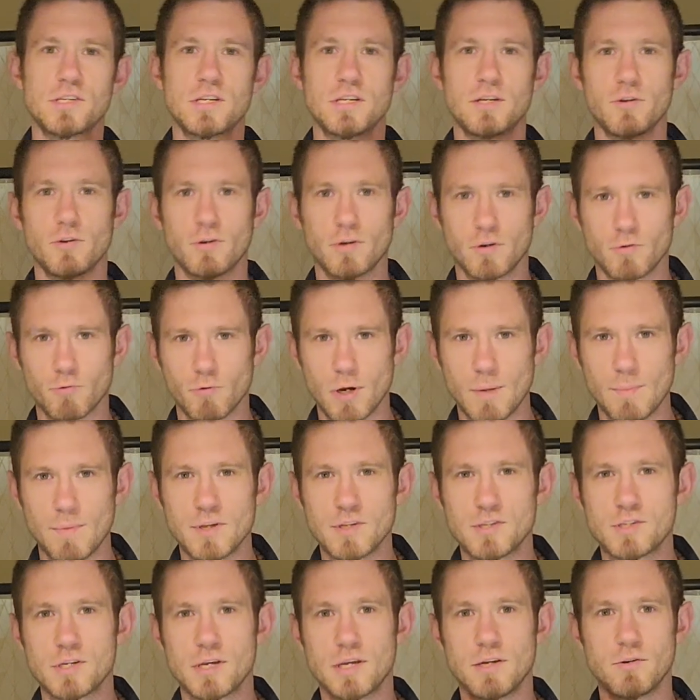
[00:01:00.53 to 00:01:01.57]
in your
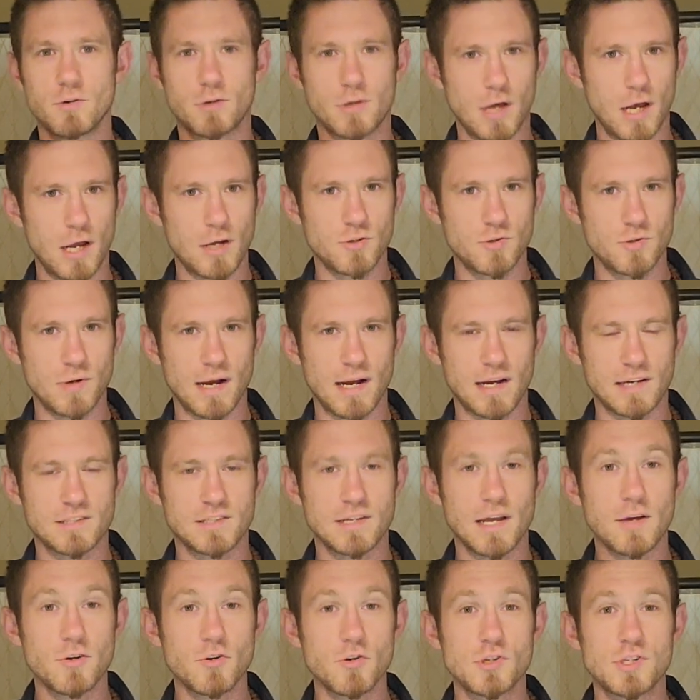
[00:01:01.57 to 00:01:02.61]
agreements, in your contracts to
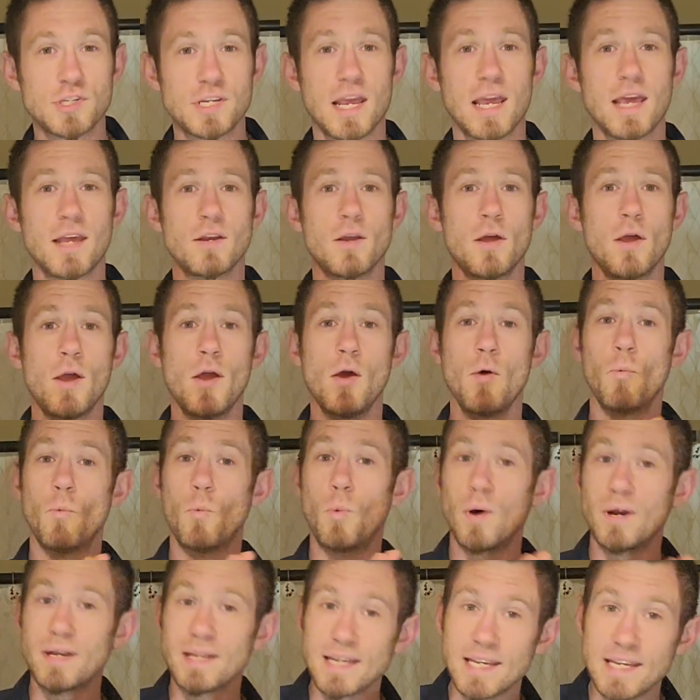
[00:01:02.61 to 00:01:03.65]
understand
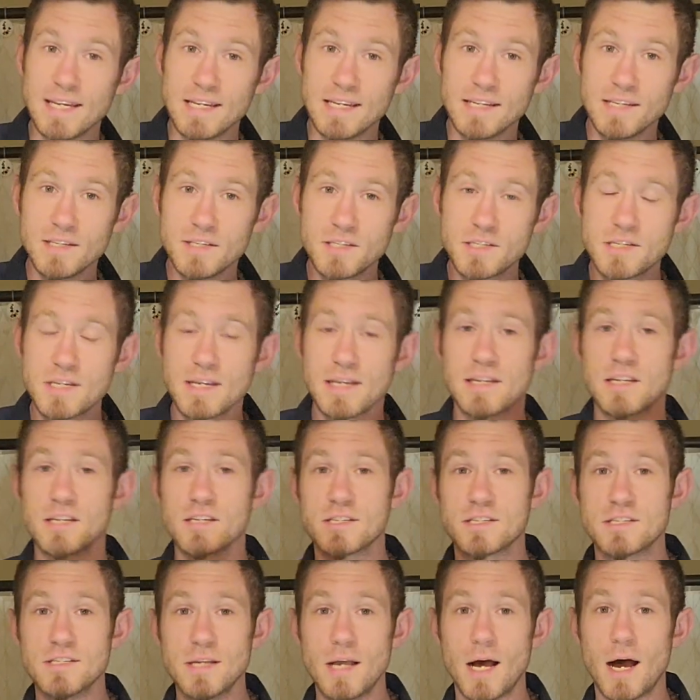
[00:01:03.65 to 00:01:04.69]
what is and
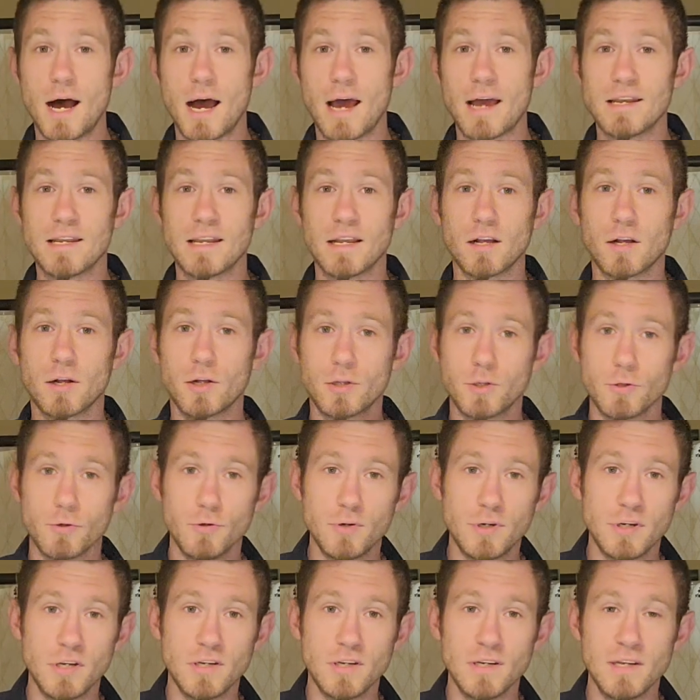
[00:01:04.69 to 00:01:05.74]
is not
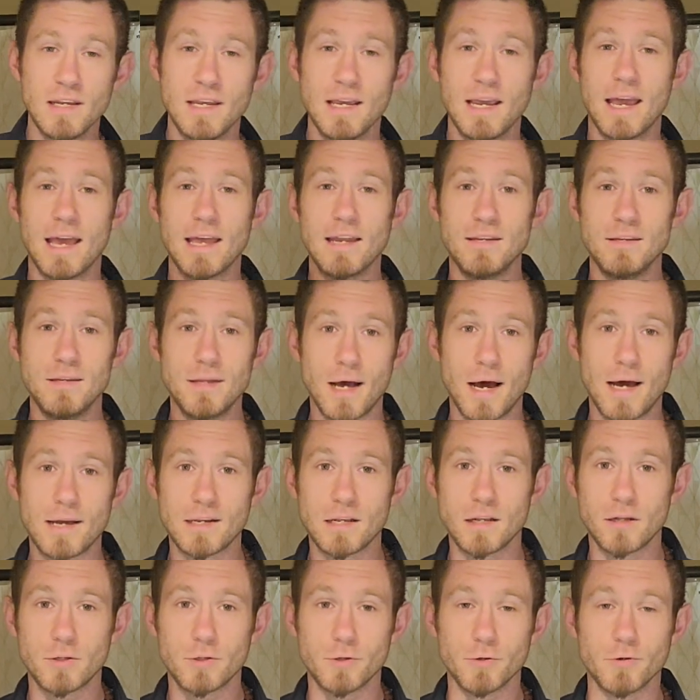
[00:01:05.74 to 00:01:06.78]
included and not
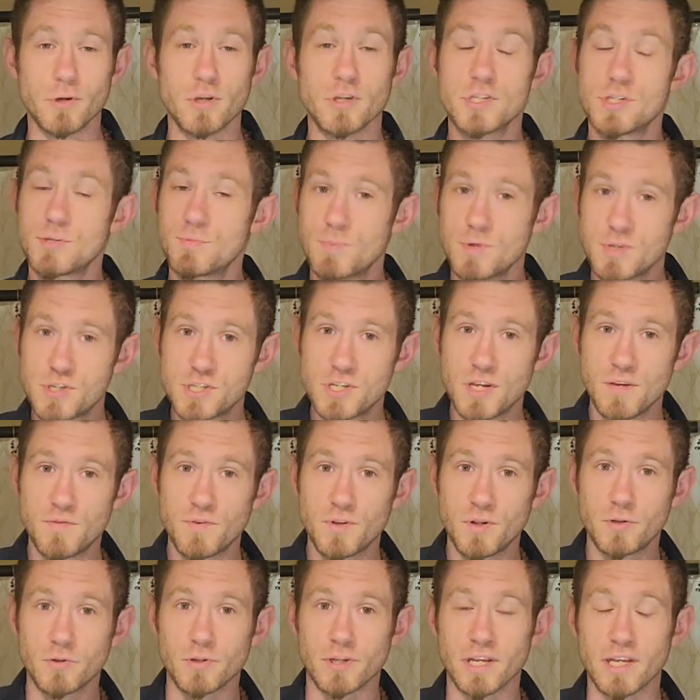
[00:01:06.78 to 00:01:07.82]
included.
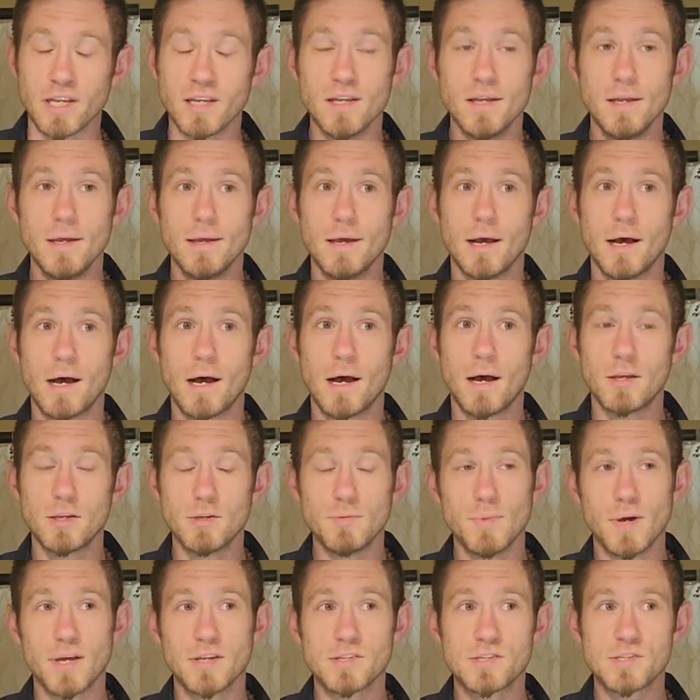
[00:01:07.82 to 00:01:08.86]
Specifically, you
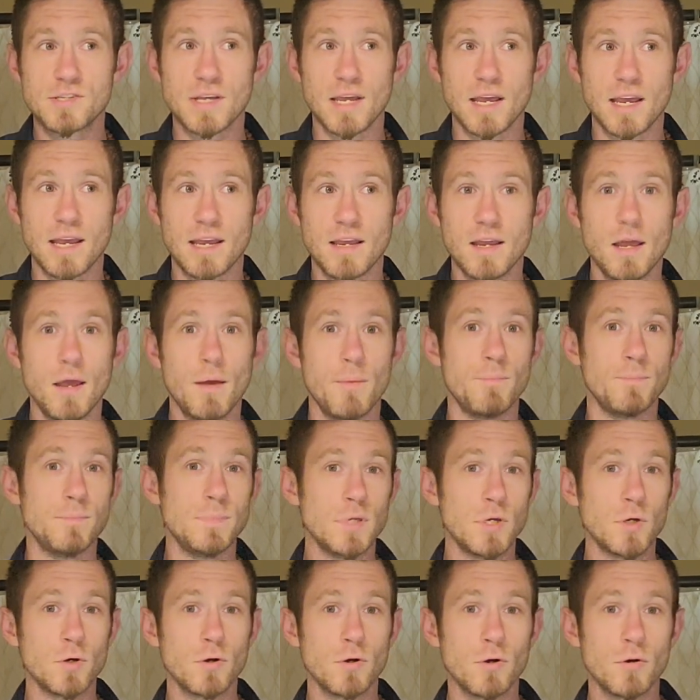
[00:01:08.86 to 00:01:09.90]
might say
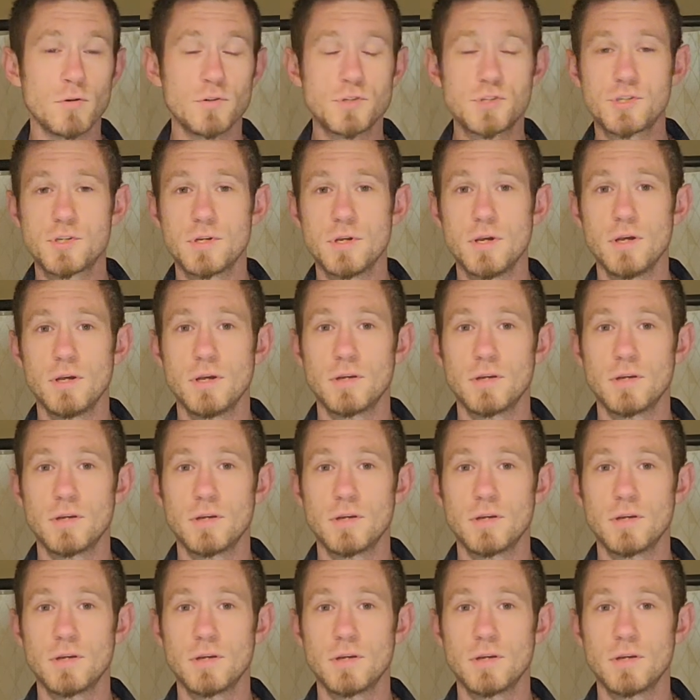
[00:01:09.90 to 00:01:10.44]
mirrors,